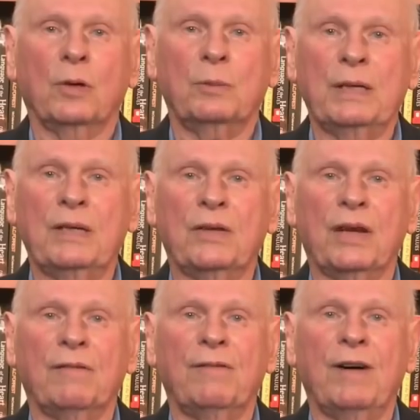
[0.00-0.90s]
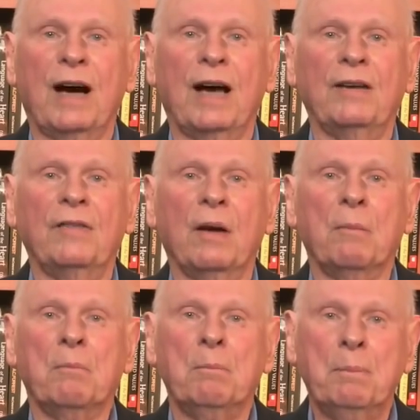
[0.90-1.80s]
would be that if 5
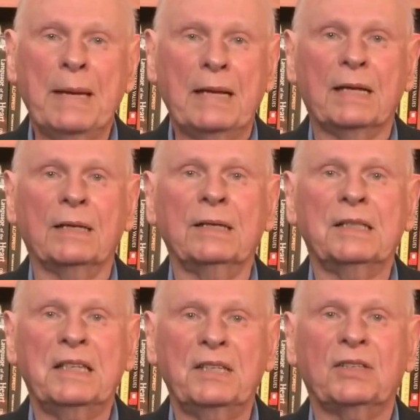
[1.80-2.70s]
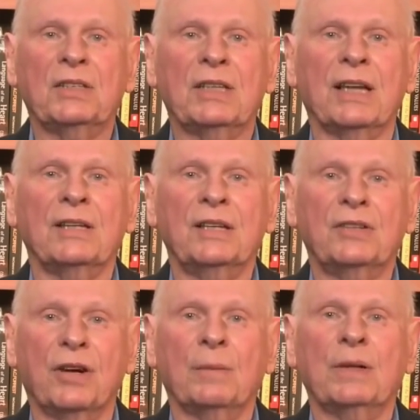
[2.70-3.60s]
million decent and
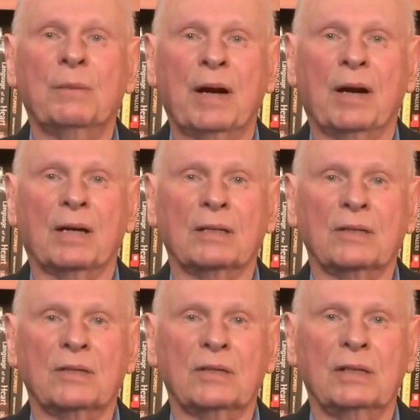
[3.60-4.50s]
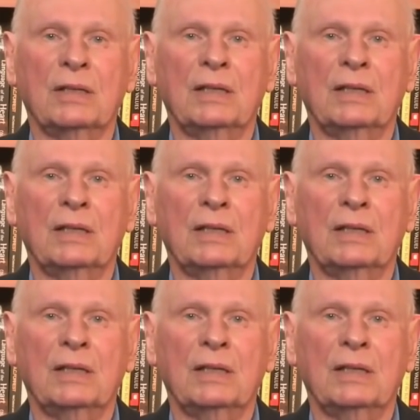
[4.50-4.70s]
determined Americans